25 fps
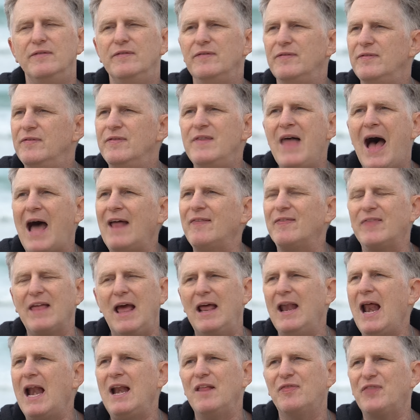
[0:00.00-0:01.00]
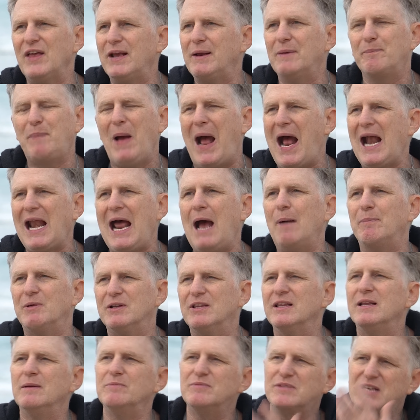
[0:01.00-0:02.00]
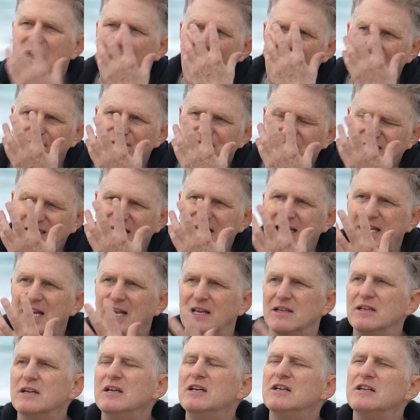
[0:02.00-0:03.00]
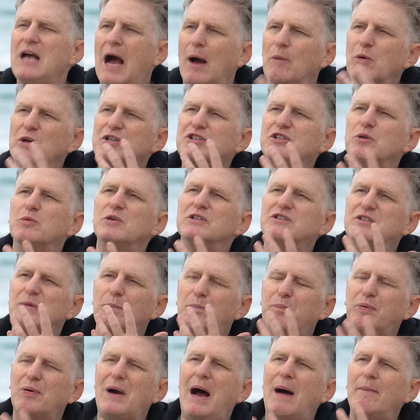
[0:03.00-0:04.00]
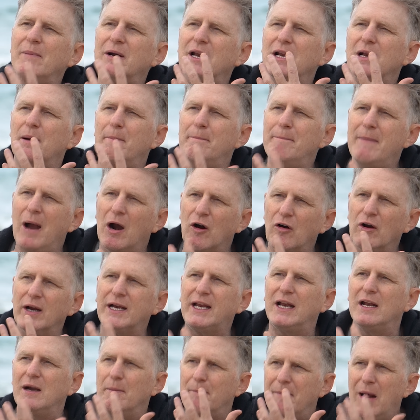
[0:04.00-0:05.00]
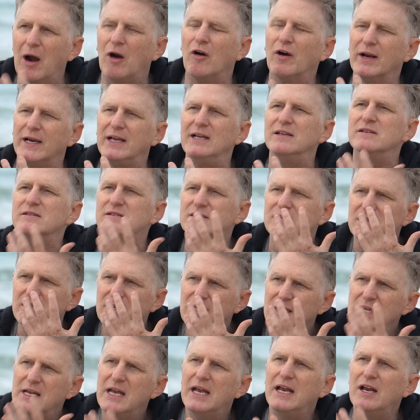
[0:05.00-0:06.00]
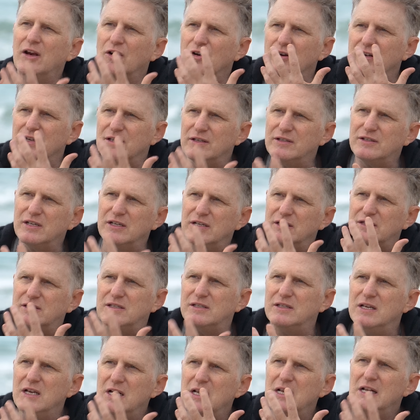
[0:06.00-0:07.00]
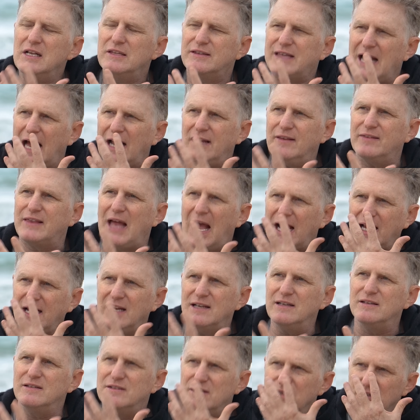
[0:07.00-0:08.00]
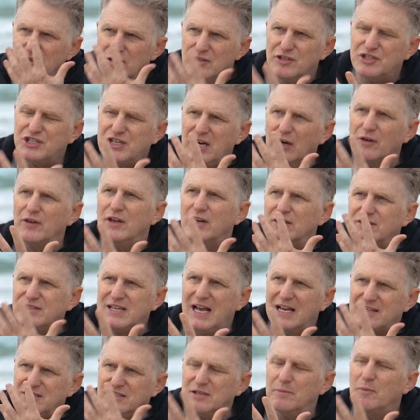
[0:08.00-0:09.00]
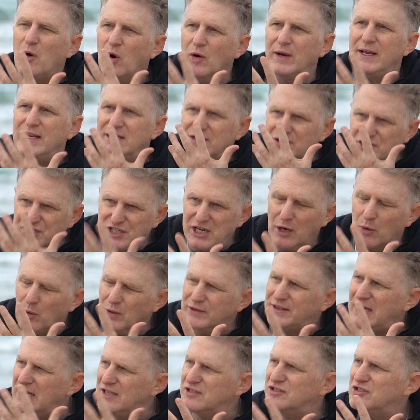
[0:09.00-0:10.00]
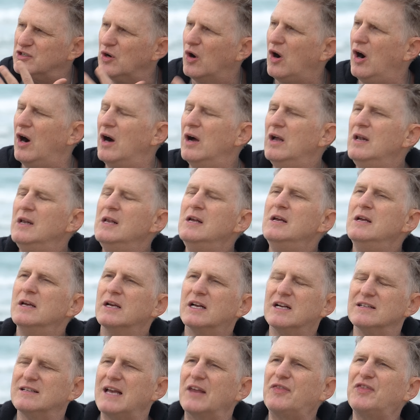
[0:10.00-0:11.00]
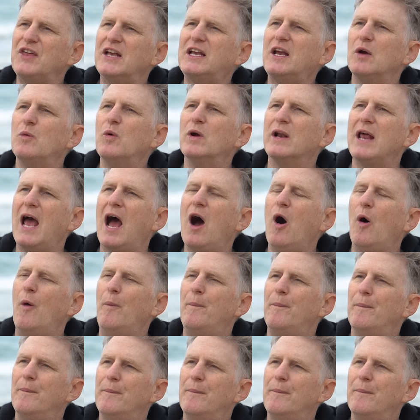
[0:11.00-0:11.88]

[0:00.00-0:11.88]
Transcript: Not that anything bad happened to them to have seen it. I wish there were some prominent Americans here that could share their testimony and share what they saw, because I think it would help.